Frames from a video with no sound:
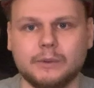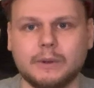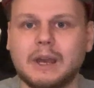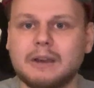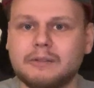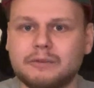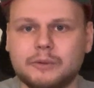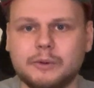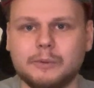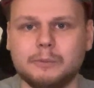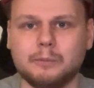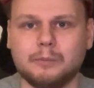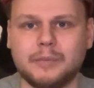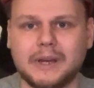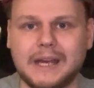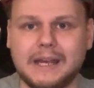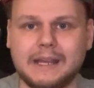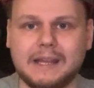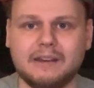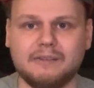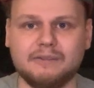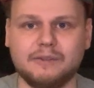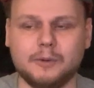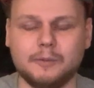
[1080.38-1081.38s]
you have to
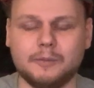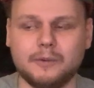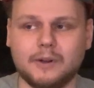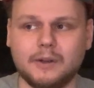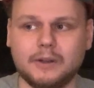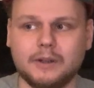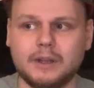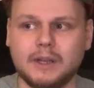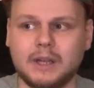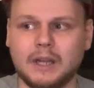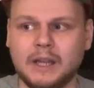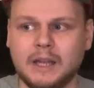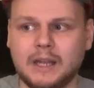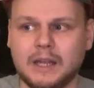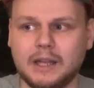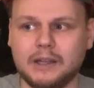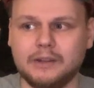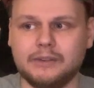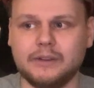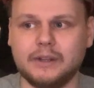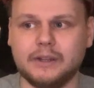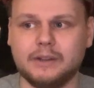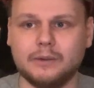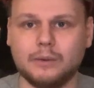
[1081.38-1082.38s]
pay everyone,
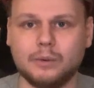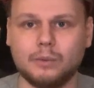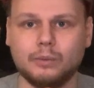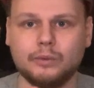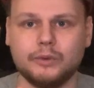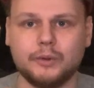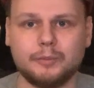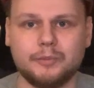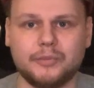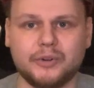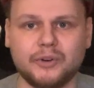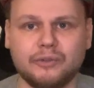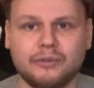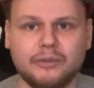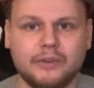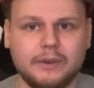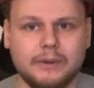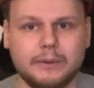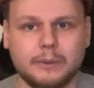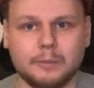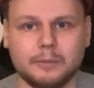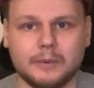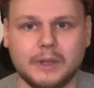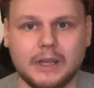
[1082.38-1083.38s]
and then all the
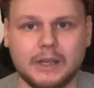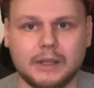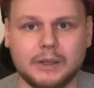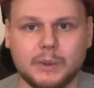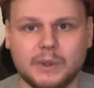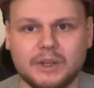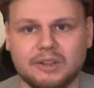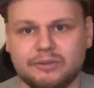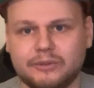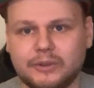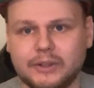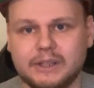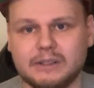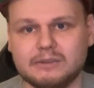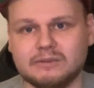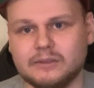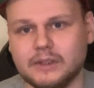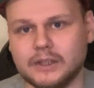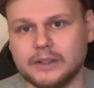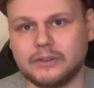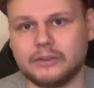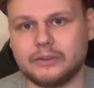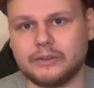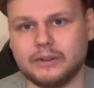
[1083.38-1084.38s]
profits you make, you have to
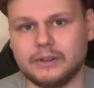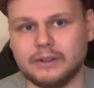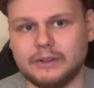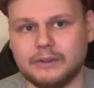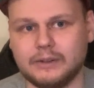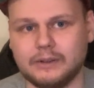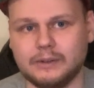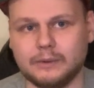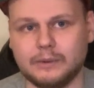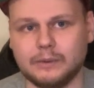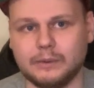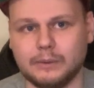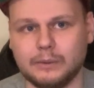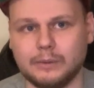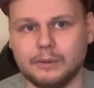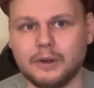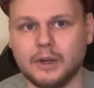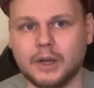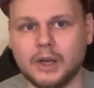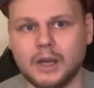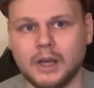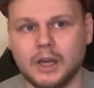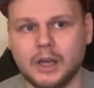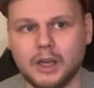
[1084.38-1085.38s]
invest it into
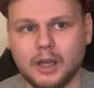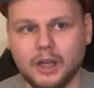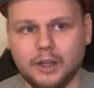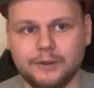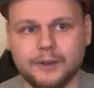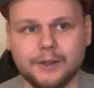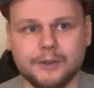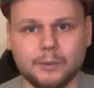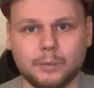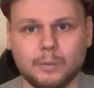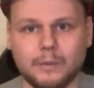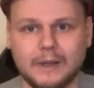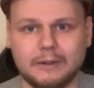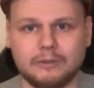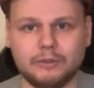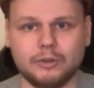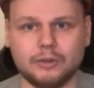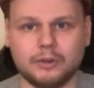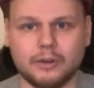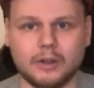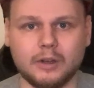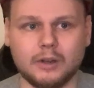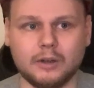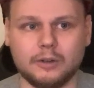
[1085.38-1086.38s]
another
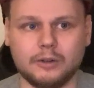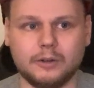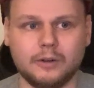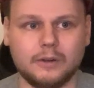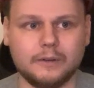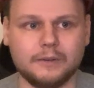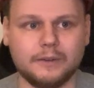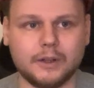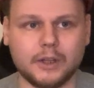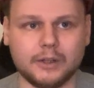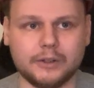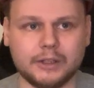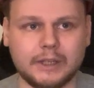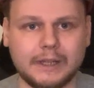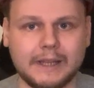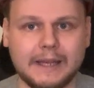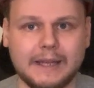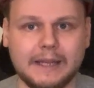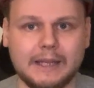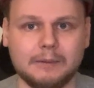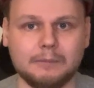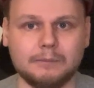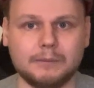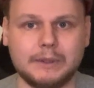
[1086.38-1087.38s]
venture or another
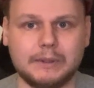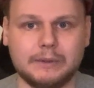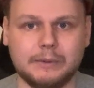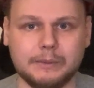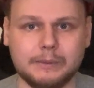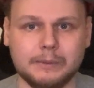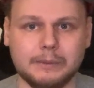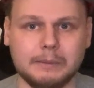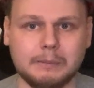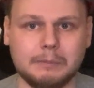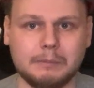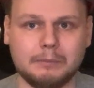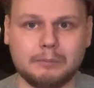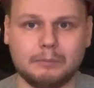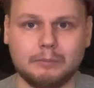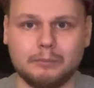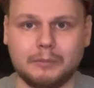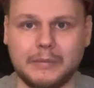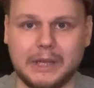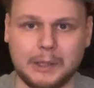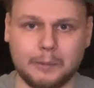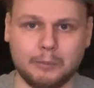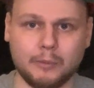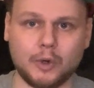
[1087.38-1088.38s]
game to
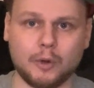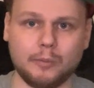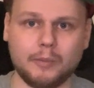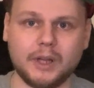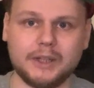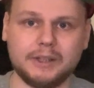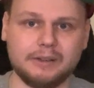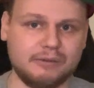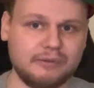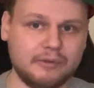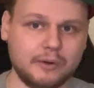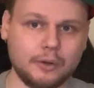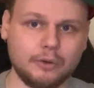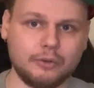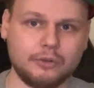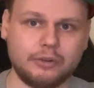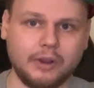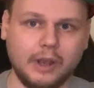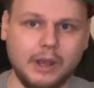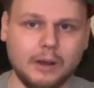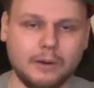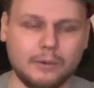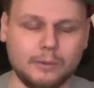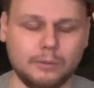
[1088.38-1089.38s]
make more money for your
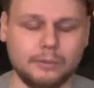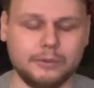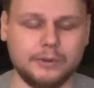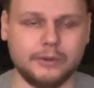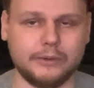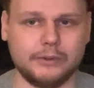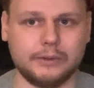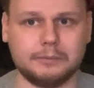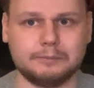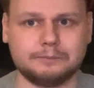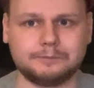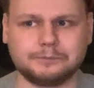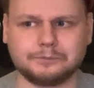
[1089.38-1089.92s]
shareholders.